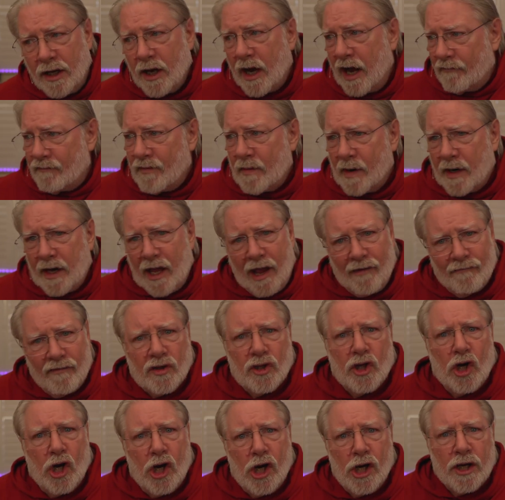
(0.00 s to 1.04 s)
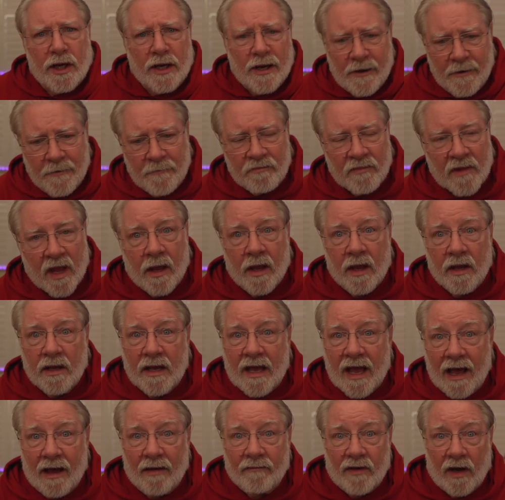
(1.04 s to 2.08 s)
Everybody have a look. You
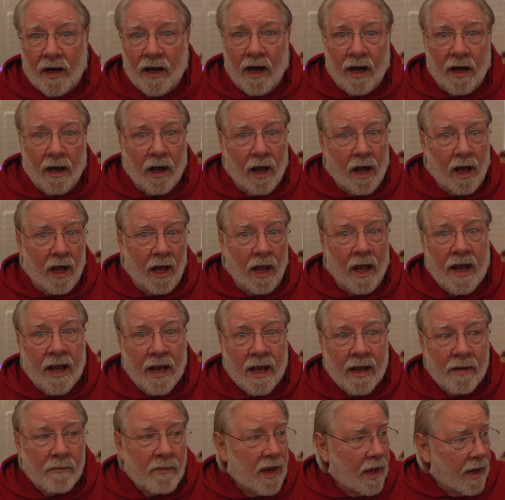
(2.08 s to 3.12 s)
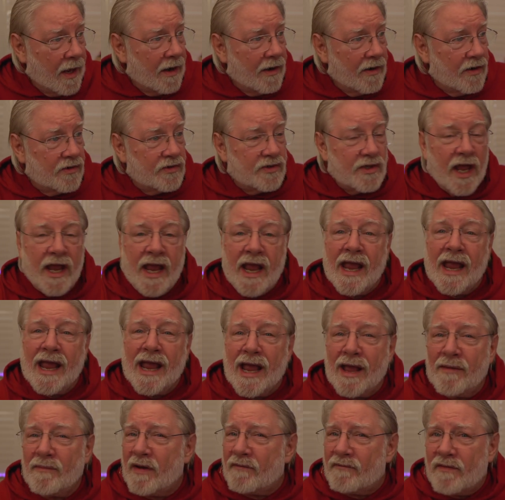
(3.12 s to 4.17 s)
have a ham. Here's the
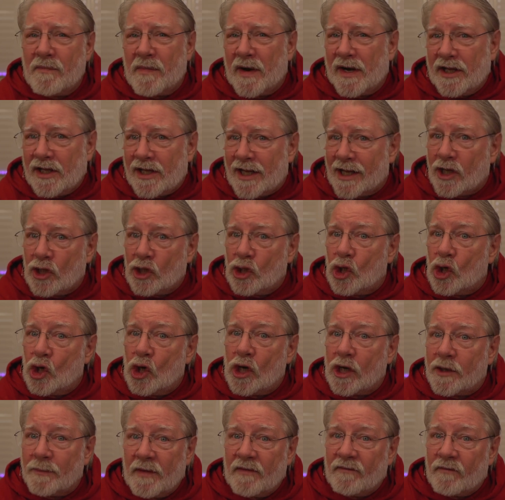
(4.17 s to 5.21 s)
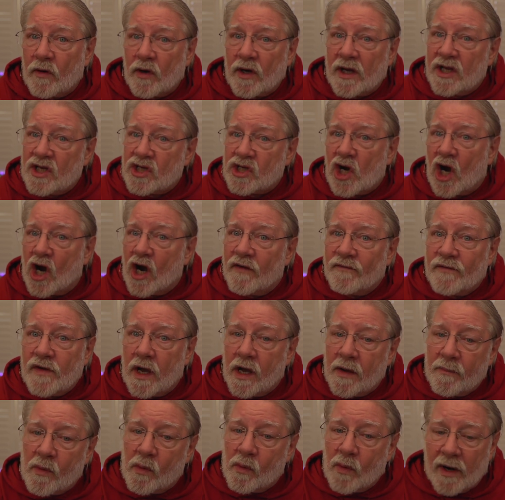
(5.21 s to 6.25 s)
ham. Everybody take a look before it gets carved
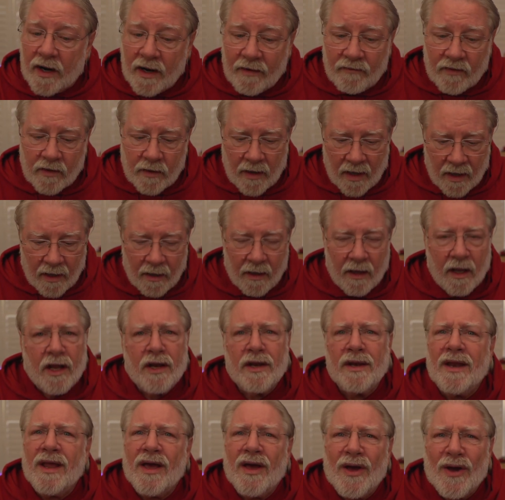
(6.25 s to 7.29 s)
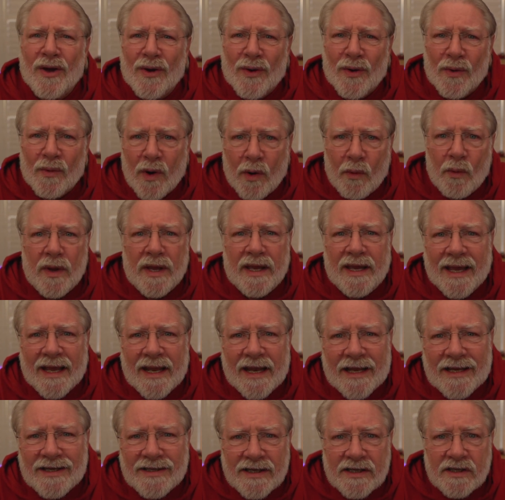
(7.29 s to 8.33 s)
up or whatever. No, what we get
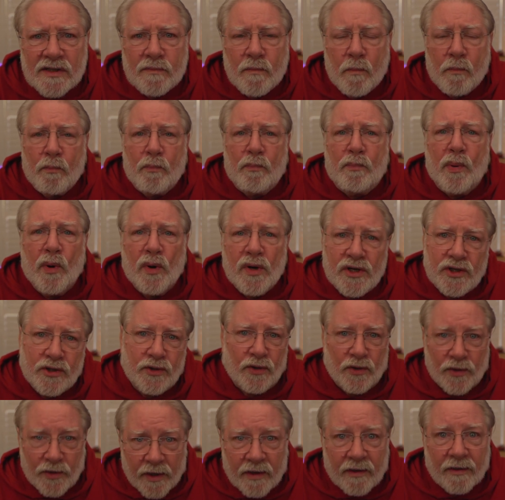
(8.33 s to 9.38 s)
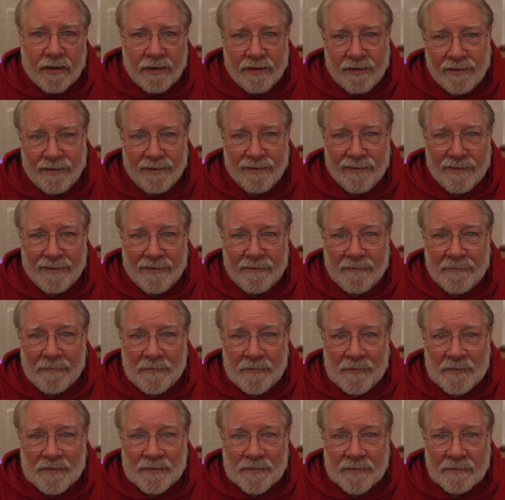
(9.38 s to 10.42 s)
is this butchered
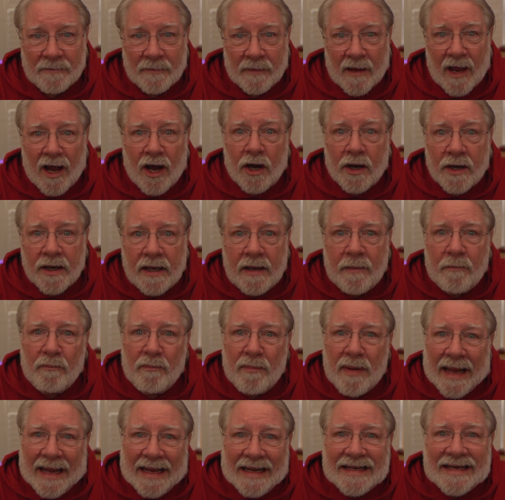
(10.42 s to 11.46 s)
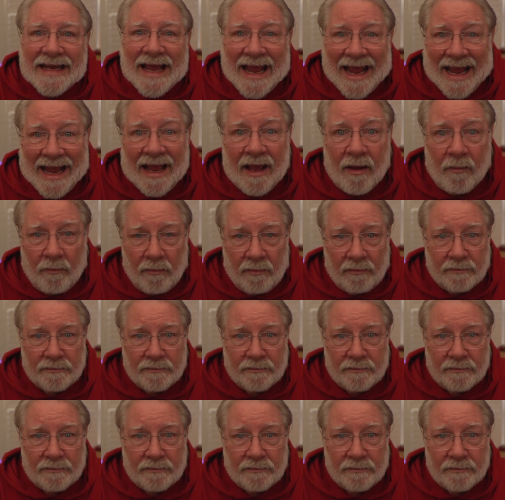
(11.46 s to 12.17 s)
honey-baked ham.